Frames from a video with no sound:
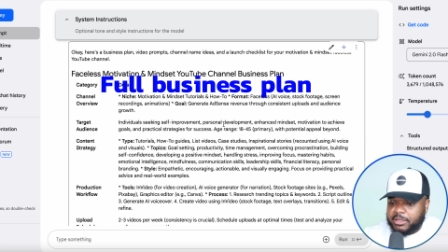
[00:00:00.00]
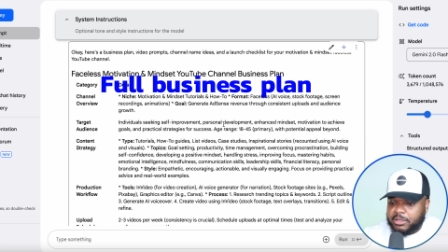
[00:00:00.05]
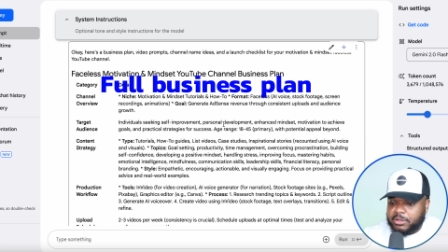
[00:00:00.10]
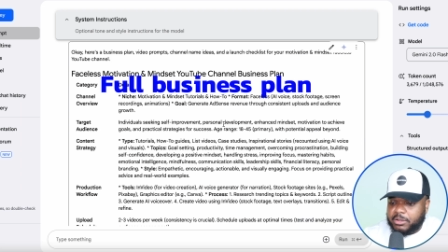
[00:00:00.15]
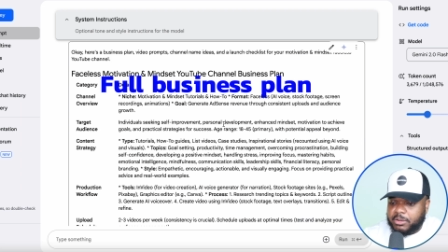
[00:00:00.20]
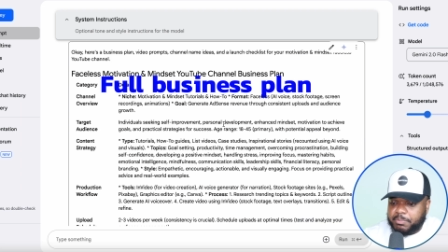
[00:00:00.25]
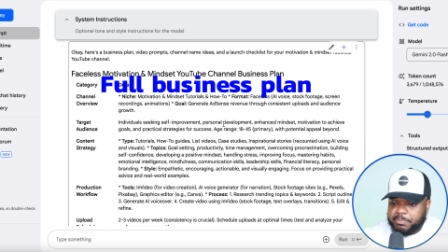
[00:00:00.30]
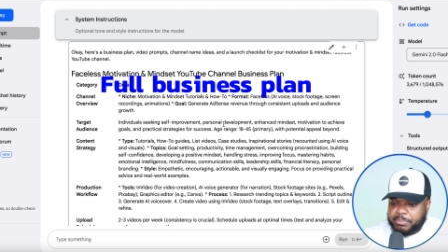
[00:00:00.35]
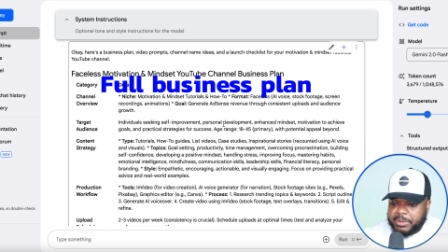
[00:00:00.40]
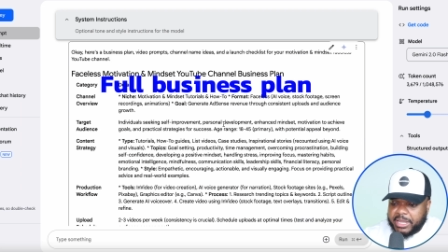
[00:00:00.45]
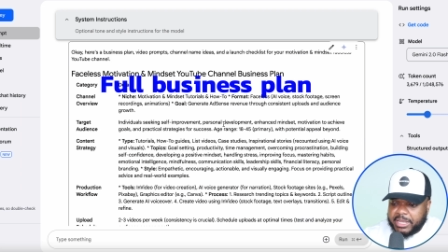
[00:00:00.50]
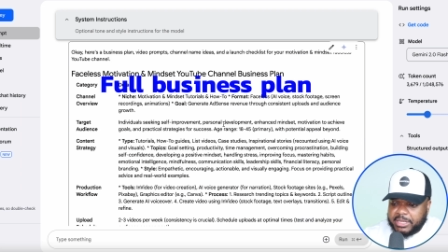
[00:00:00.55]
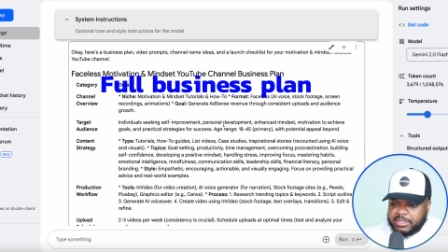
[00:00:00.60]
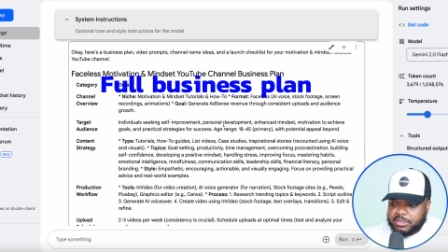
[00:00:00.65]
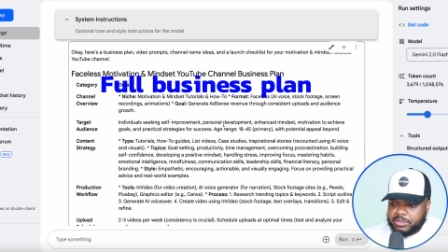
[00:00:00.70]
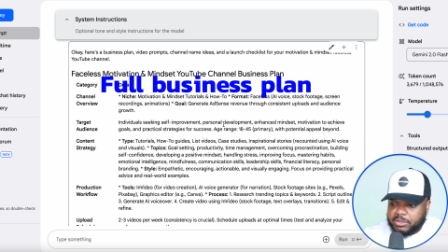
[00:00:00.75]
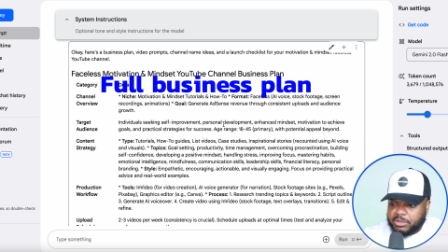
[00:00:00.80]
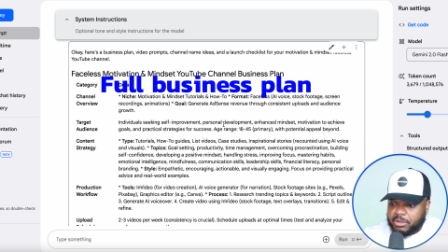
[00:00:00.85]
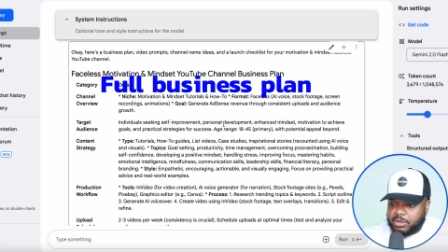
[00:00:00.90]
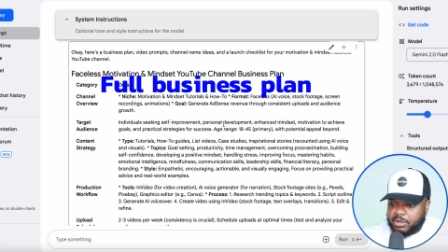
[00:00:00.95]
you know,
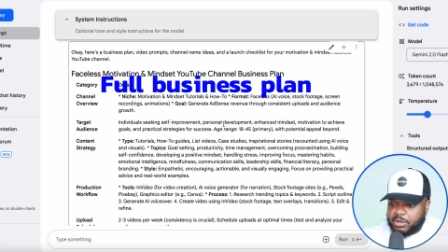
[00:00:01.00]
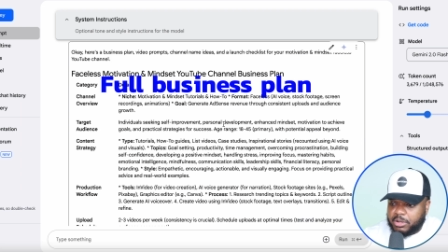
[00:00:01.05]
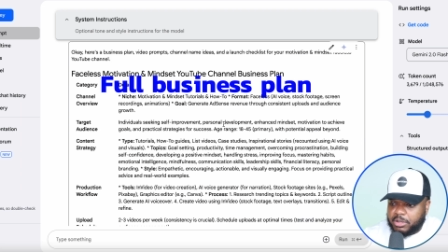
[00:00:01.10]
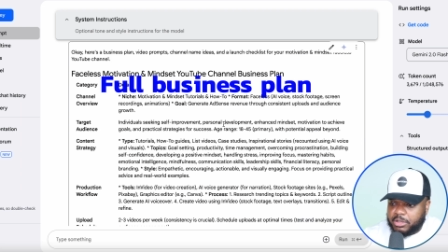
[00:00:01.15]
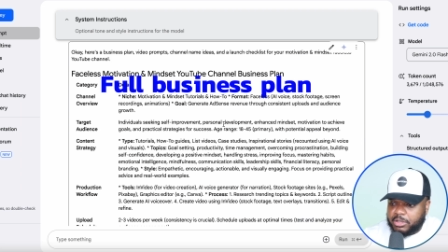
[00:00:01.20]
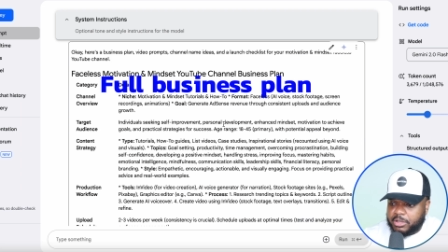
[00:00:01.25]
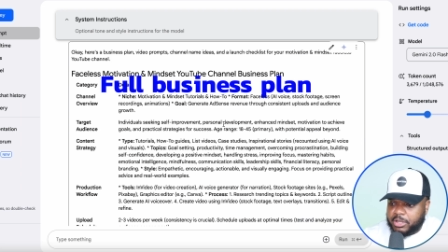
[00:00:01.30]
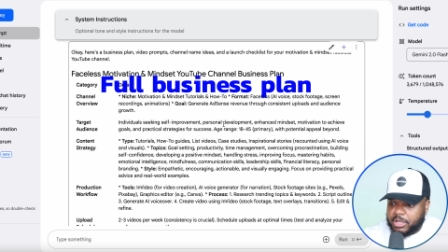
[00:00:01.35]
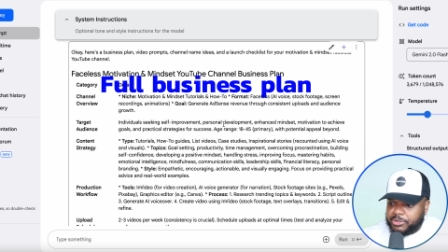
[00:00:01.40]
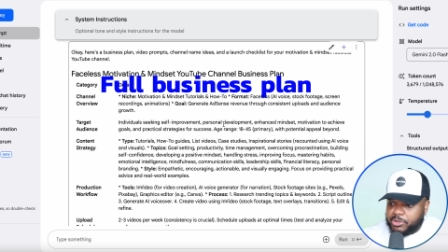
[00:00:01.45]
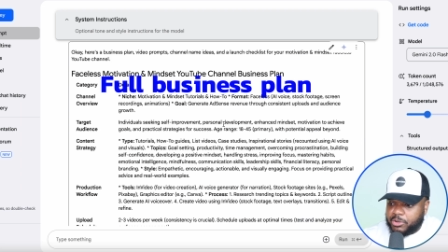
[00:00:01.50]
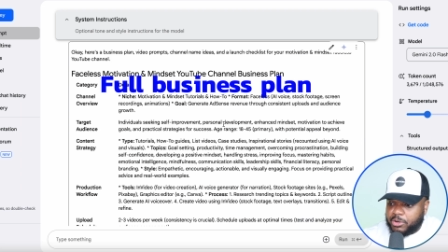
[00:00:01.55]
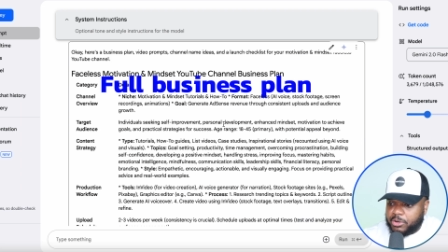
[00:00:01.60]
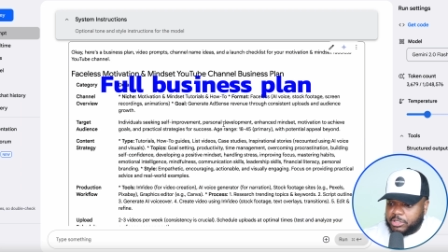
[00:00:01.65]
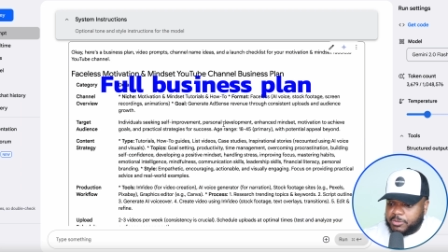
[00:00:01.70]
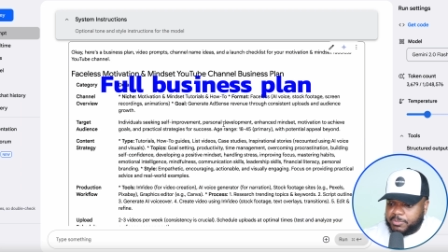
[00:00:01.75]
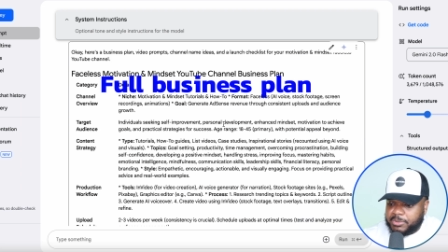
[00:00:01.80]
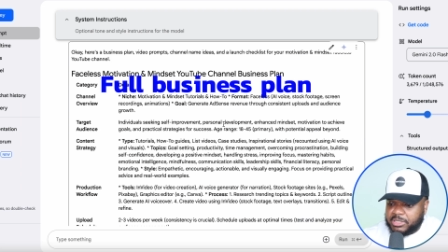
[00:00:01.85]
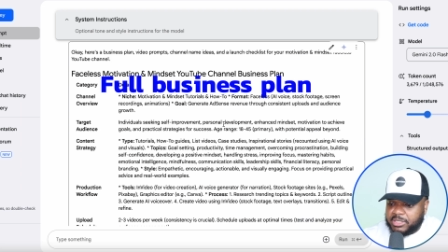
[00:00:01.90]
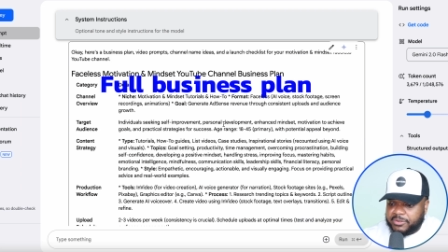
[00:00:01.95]
based on
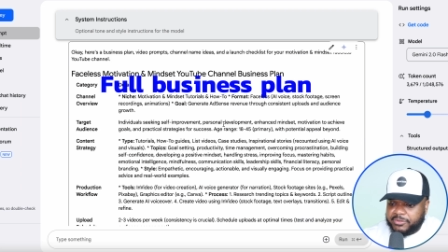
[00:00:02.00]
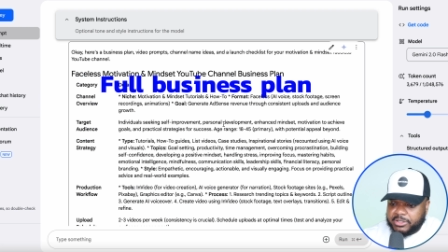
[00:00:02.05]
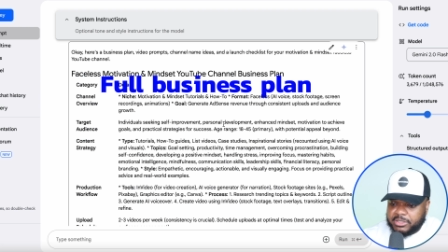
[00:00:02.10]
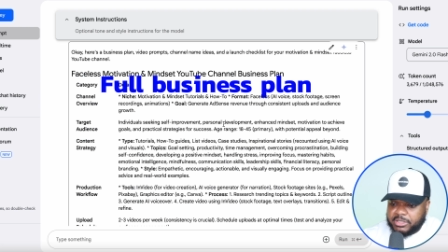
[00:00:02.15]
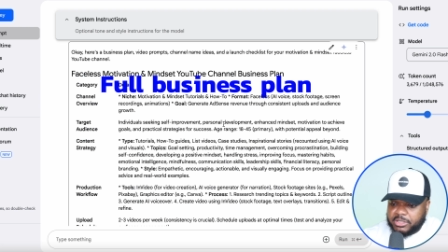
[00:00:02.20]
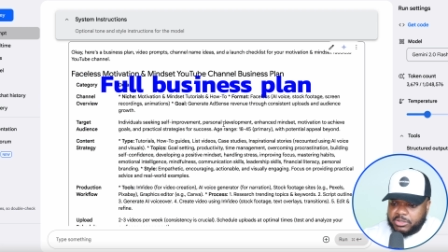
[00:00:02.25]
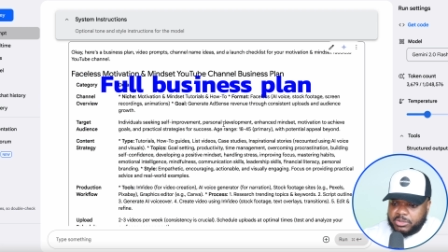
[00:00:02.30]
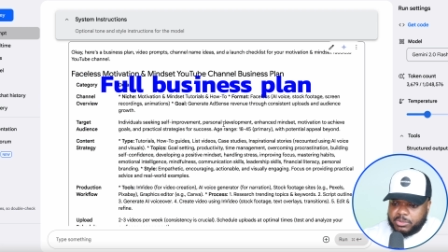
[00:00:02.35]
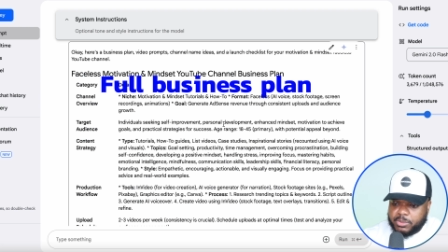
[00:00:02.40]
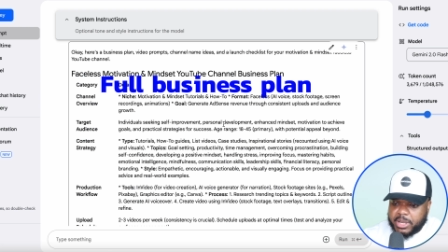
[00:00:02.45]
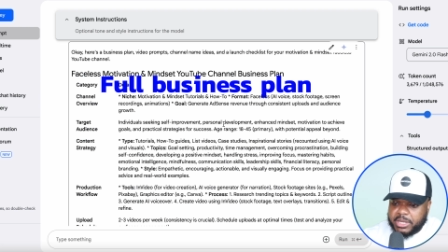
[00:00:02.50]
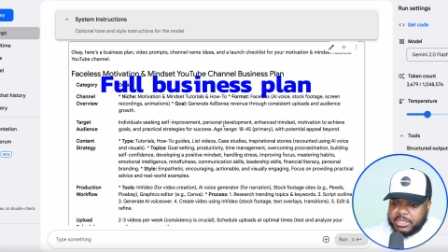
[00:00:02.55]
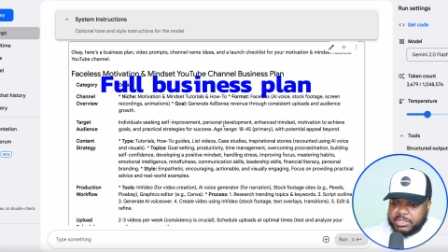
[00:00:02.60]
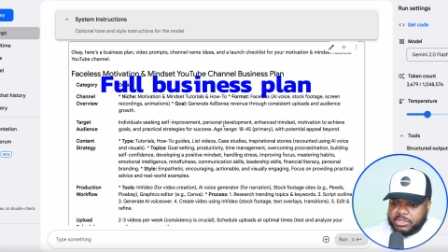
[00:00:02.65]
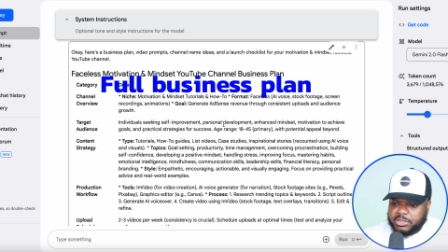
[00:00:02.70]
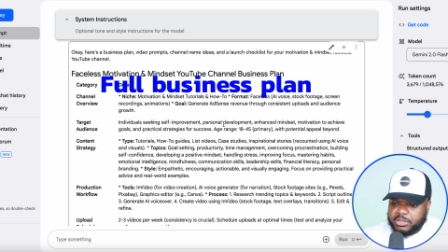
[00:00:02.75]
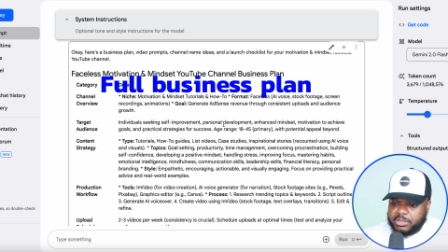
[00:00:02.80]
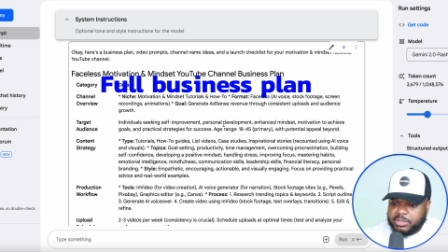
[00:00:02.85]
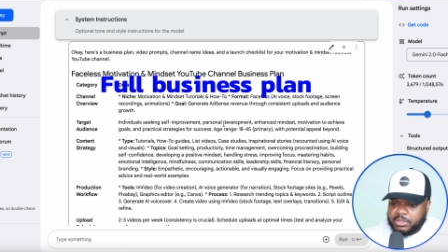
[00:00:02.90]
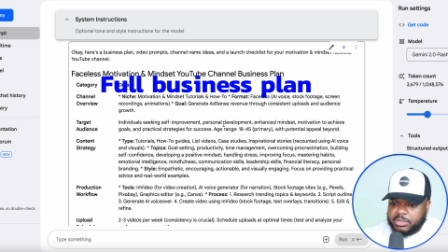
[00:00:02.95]
your specific
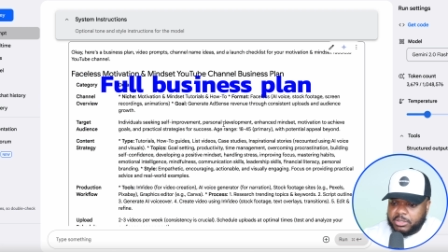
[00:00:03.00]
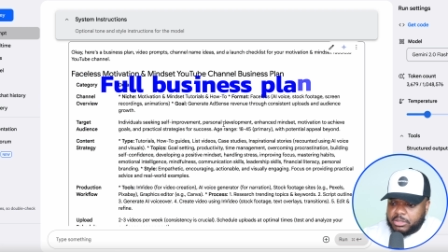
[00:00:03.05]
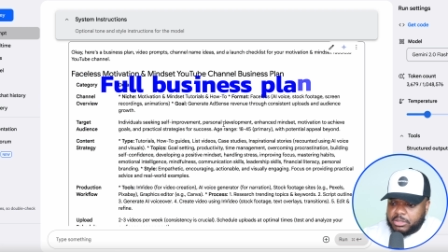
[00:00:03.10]
situation.